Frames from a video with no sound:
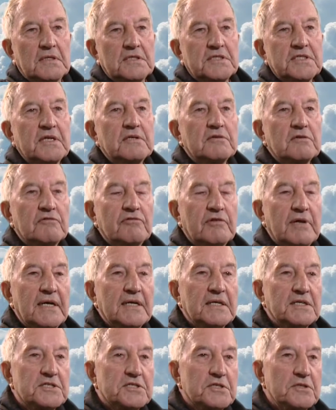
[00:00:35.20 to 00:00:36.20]
Central
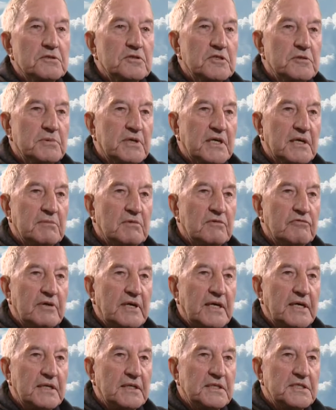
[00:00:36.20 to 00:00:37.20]
Flying School to become a
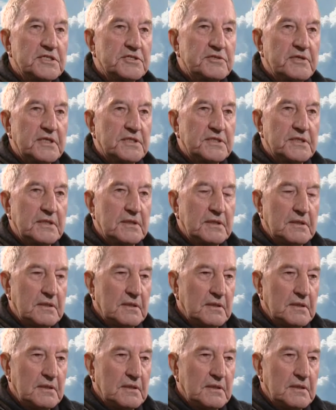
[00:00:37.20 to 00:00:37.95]
flying instructor.